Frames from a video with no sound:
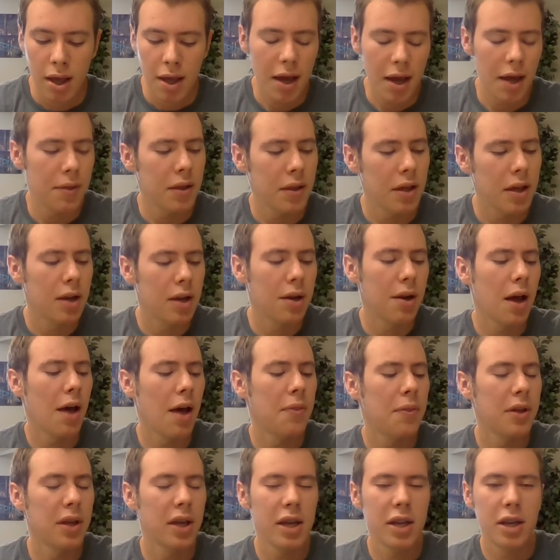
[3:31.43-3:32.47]
then
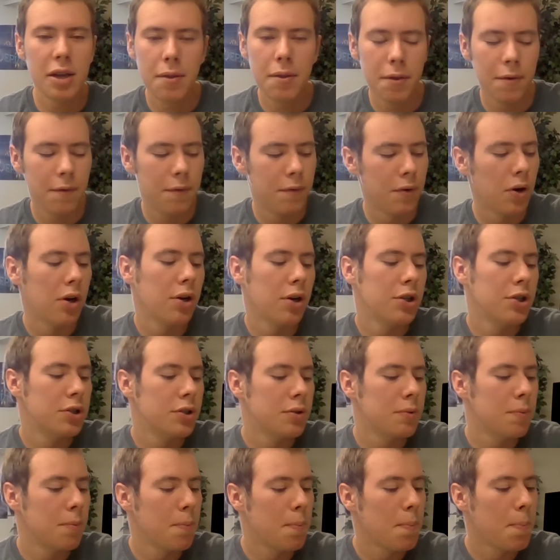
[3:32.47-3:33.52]
at the end of the
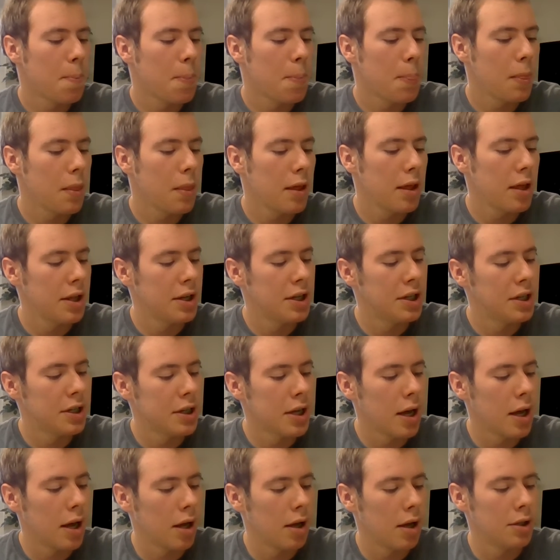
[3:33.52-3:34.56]
verse, it
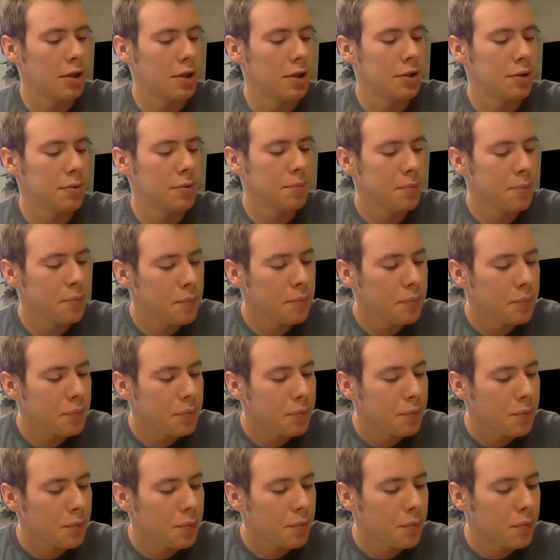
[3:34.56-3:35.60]
says,
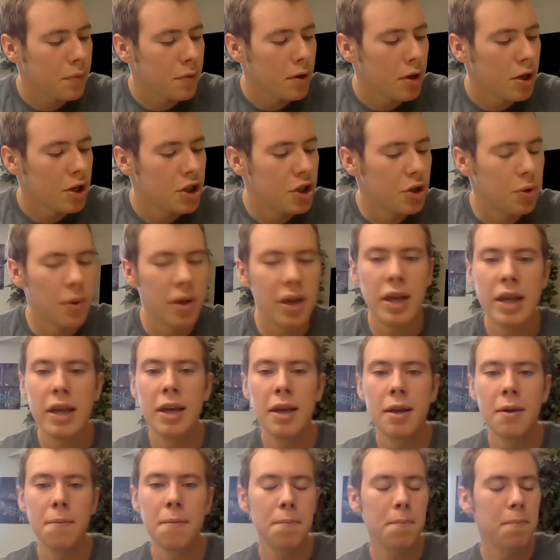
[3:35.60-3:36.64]
"To
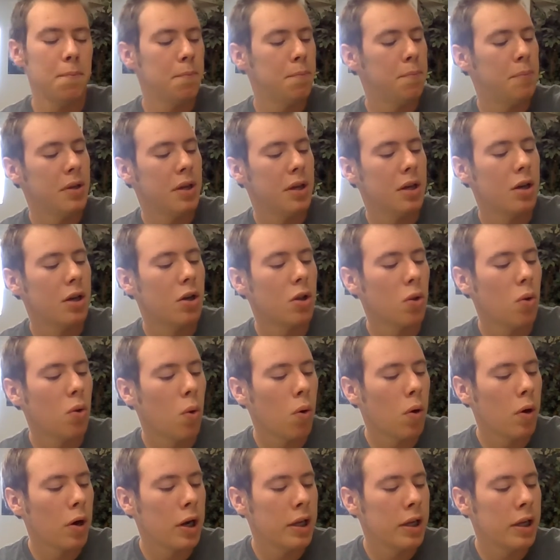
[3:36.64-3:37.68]
him be
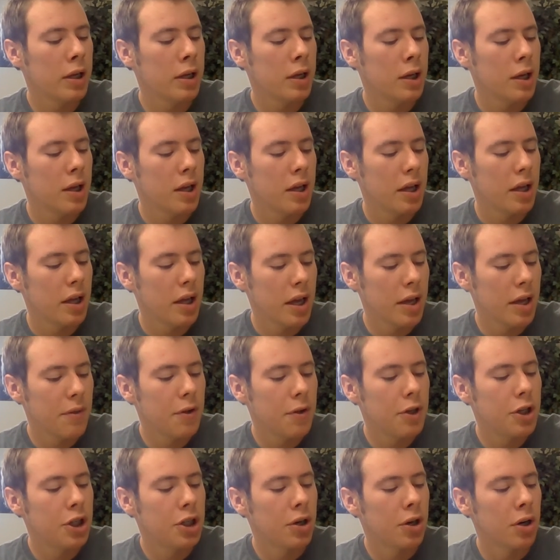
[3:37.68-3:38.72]
glory in
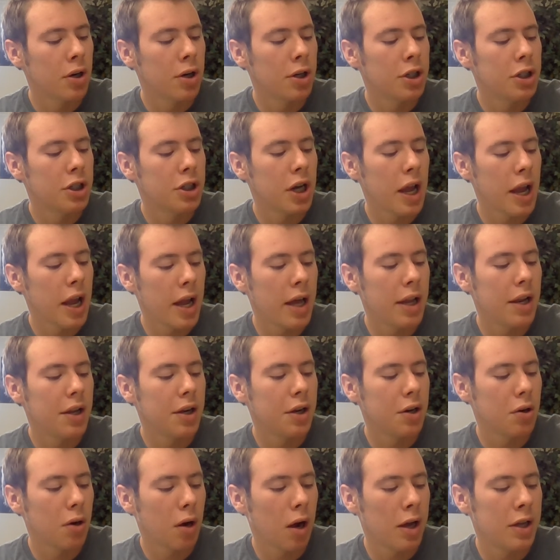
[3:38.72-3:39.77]
the church and
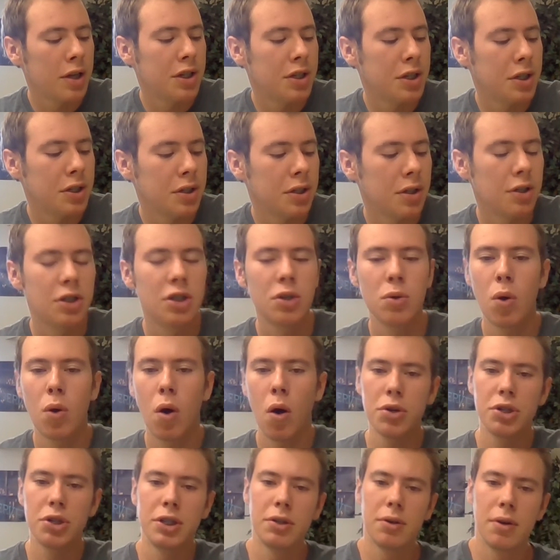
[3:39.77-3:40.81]
in Christ Jesus to
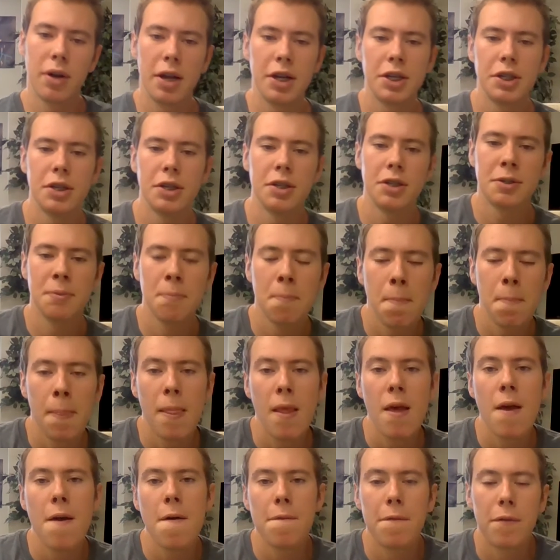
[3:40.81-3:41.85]
all generations
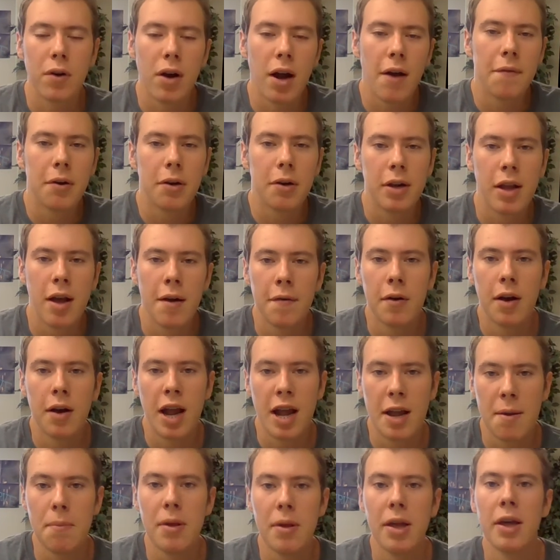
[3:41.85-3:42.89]
forever and ever.
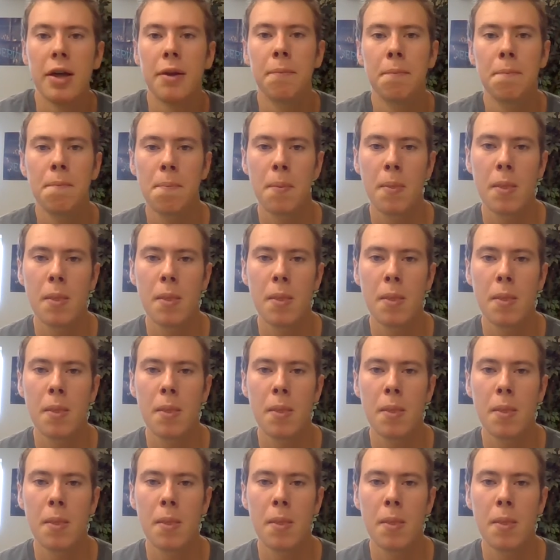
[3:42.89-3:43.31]
Amen."